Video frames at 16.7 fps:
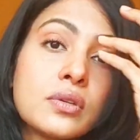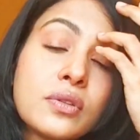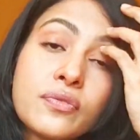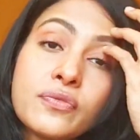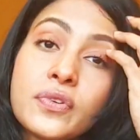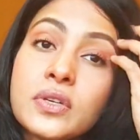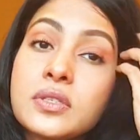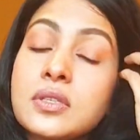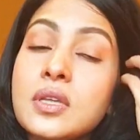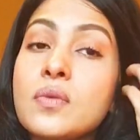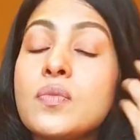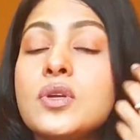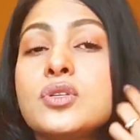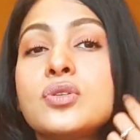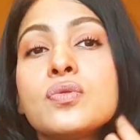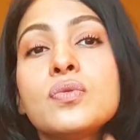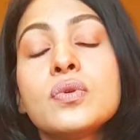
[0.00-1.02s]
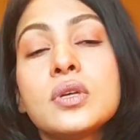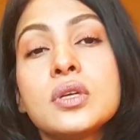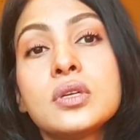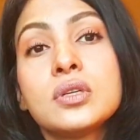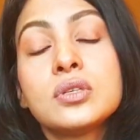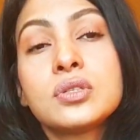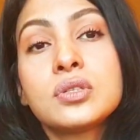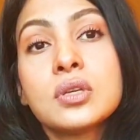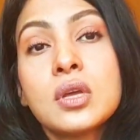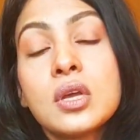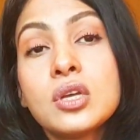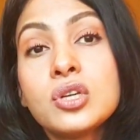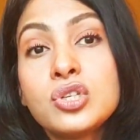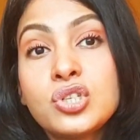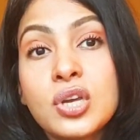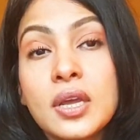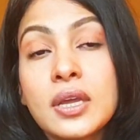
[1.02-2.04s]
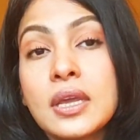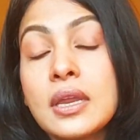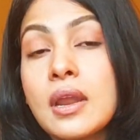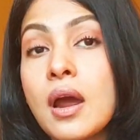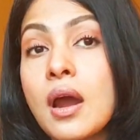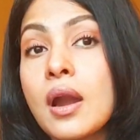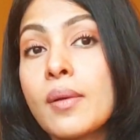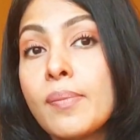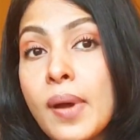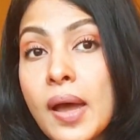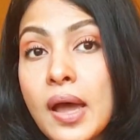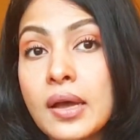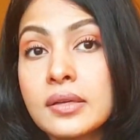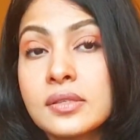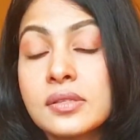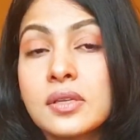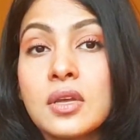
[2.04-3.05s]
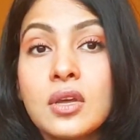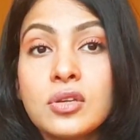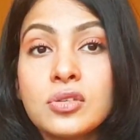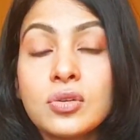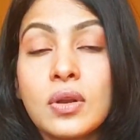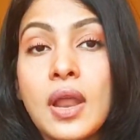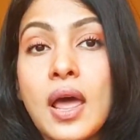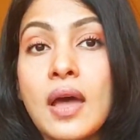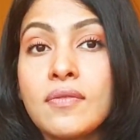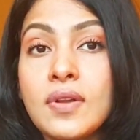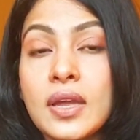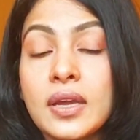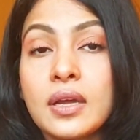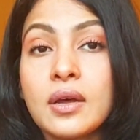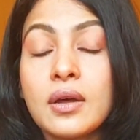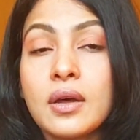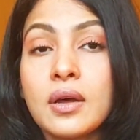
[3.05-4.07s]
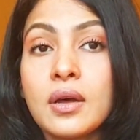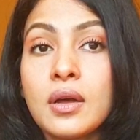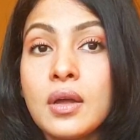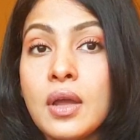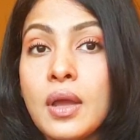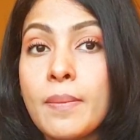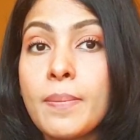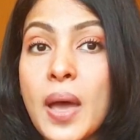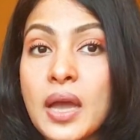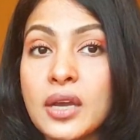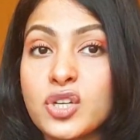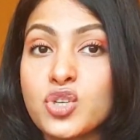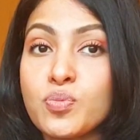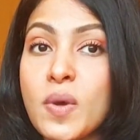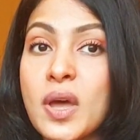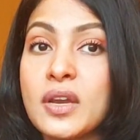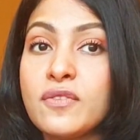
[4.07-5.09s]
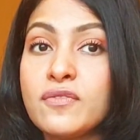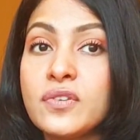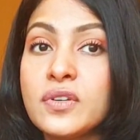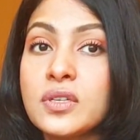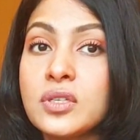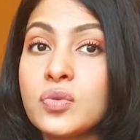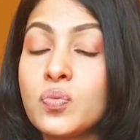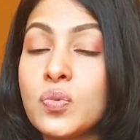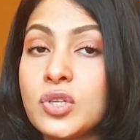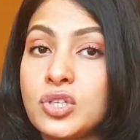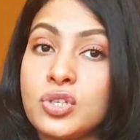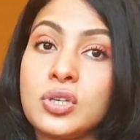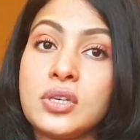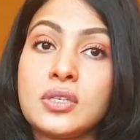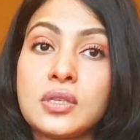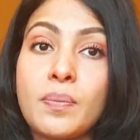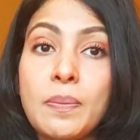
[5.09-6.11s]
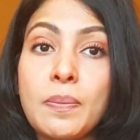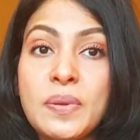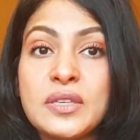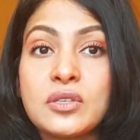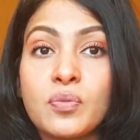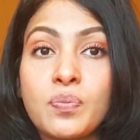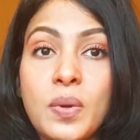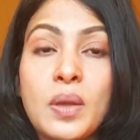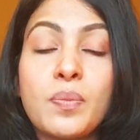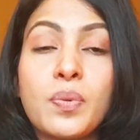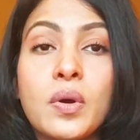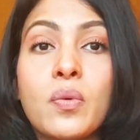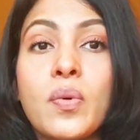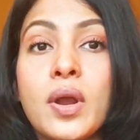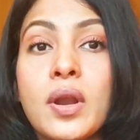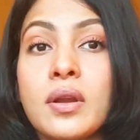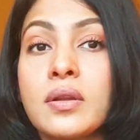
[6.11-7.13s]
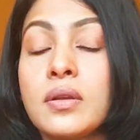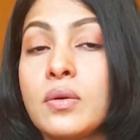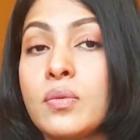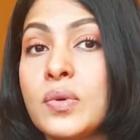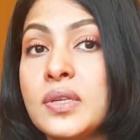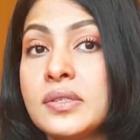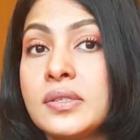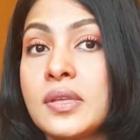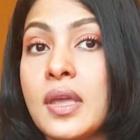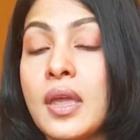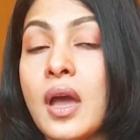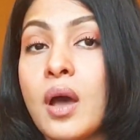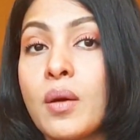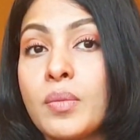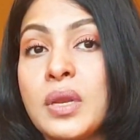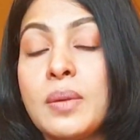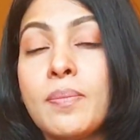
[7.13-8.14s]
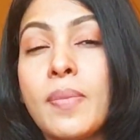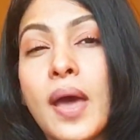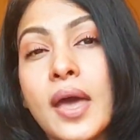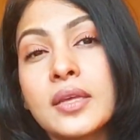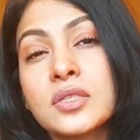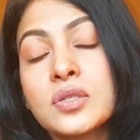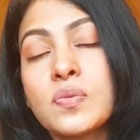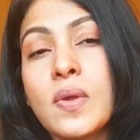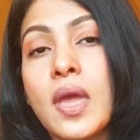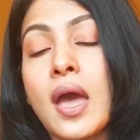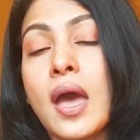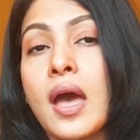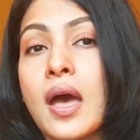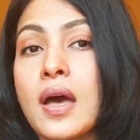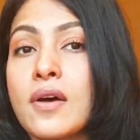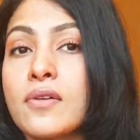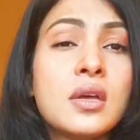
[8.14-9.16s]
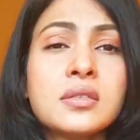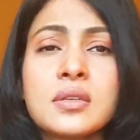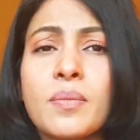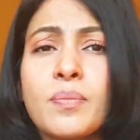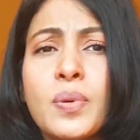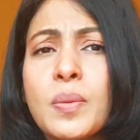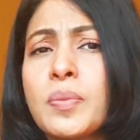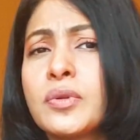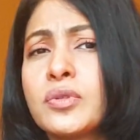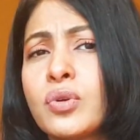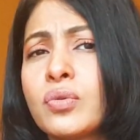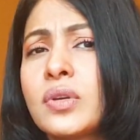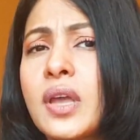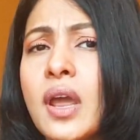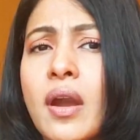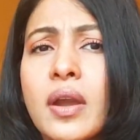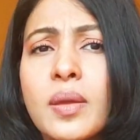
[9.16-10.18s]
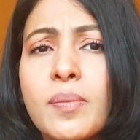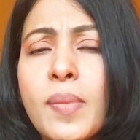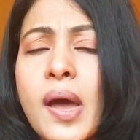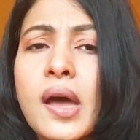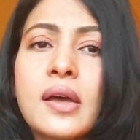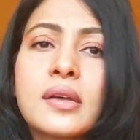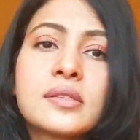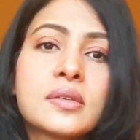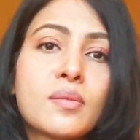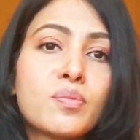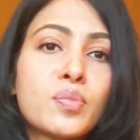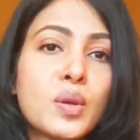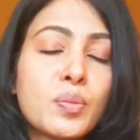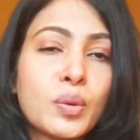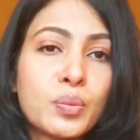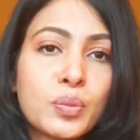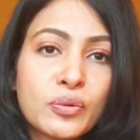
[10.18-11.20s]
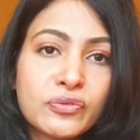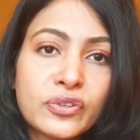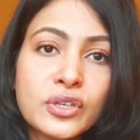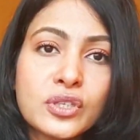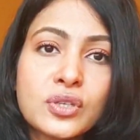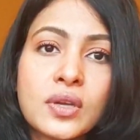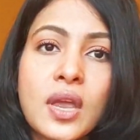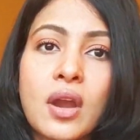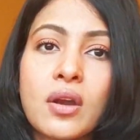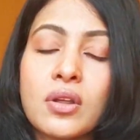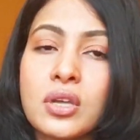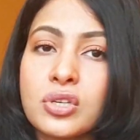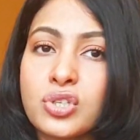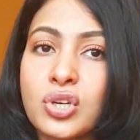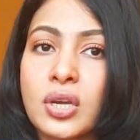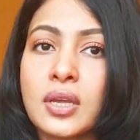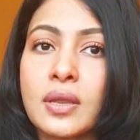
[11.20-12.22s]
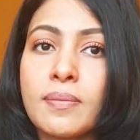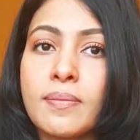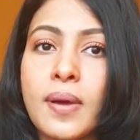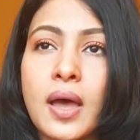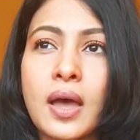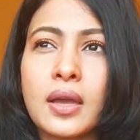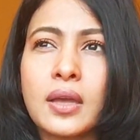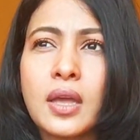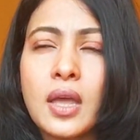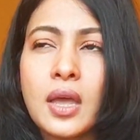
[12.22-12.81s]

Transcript: The first thing we do is check in our bags. So we'll have like a baggage manifest, which is a piece of paper where we say how many bags we have. Some people don't carry bags, some people prefer to carry a check-in bag.